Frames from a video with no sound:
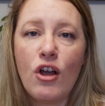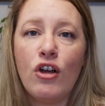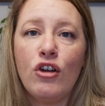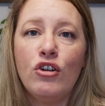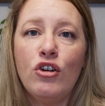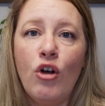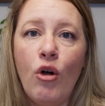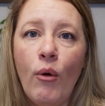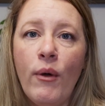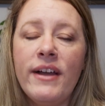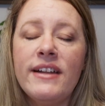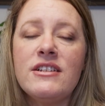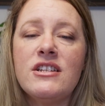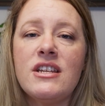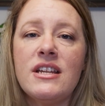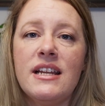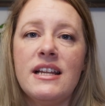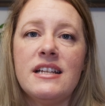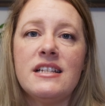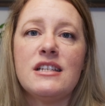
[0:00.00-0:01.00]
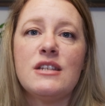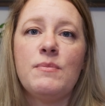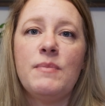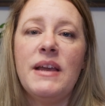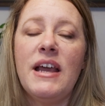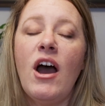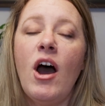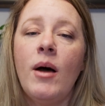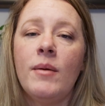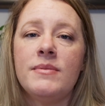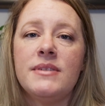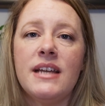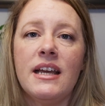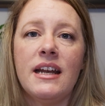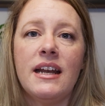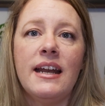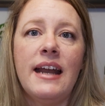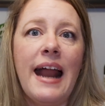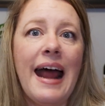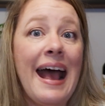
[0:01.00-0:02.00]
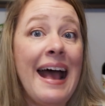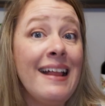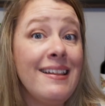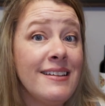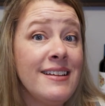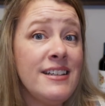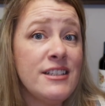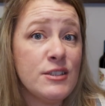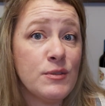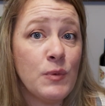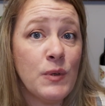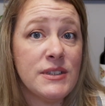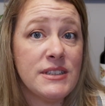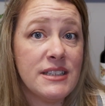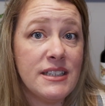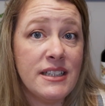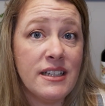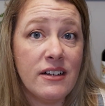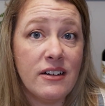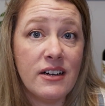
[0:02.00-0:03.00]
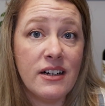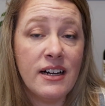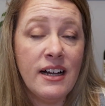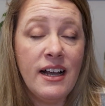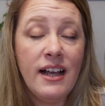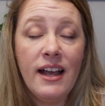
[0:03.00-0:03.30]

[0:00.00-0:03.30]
are going to need to be updated at least once a year.